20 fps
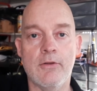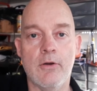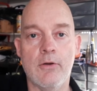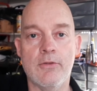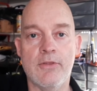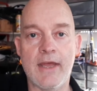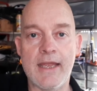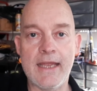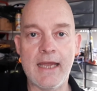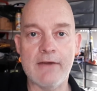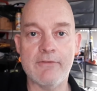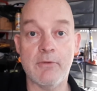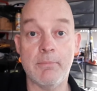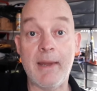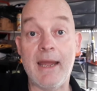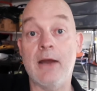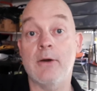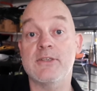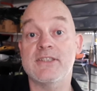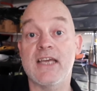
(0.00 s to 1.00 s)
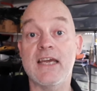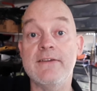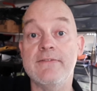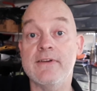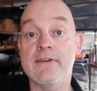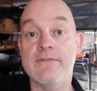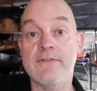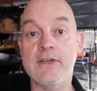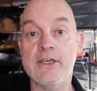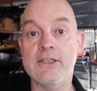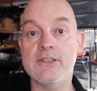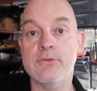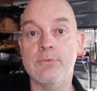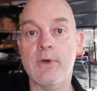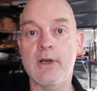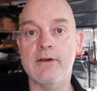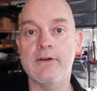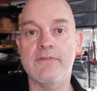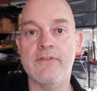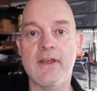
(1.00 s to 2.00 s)
they have a power saving feature
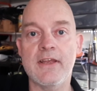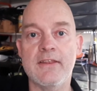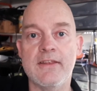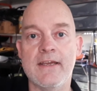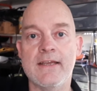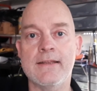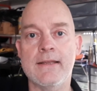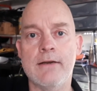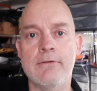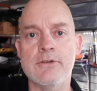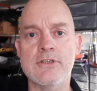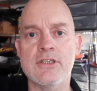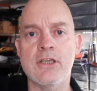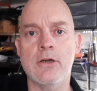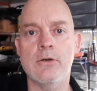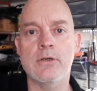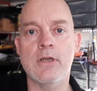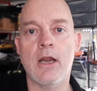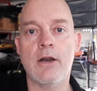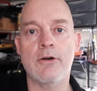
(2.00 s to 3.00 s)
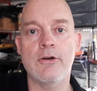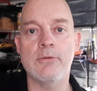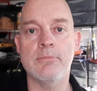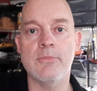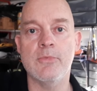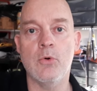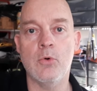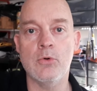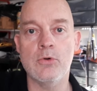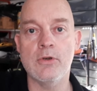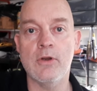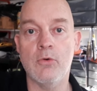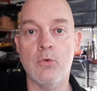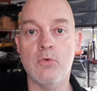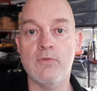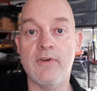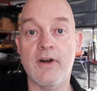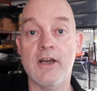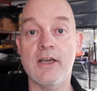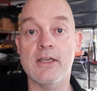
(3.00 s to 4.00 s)
where if they think there is no current
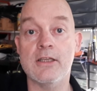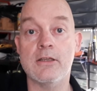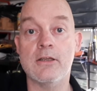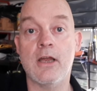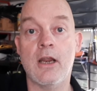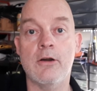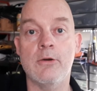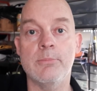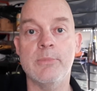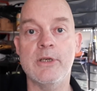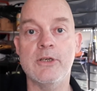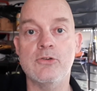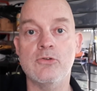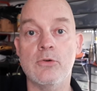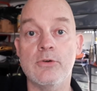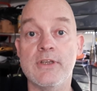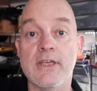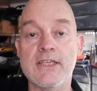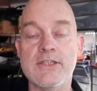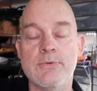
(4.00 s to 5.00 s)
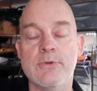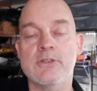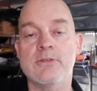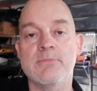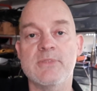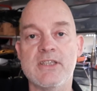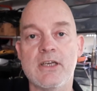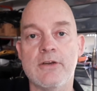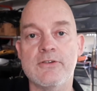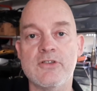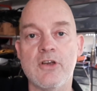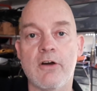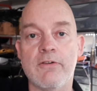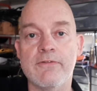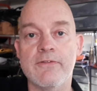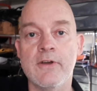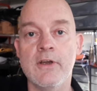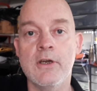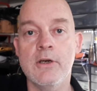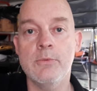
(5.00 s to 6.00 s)
or very little current being drawn, they switch themselves
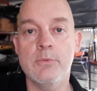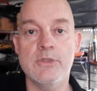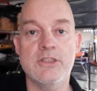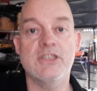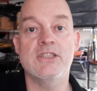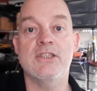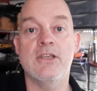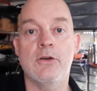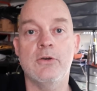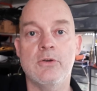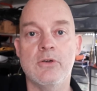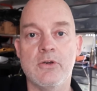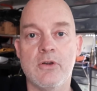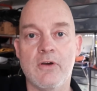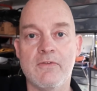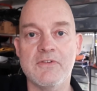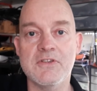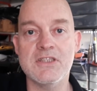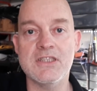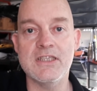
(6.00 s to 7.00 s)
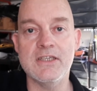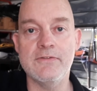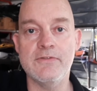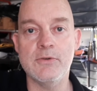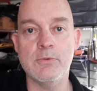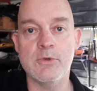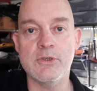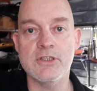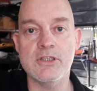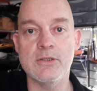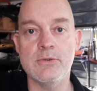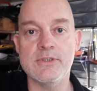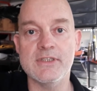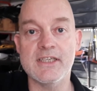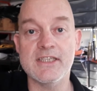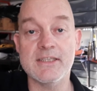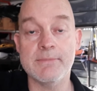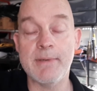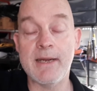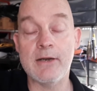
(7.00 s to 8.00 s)
off, which is no good obviously if you want to use it
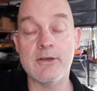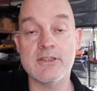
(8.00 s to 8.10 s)
as a power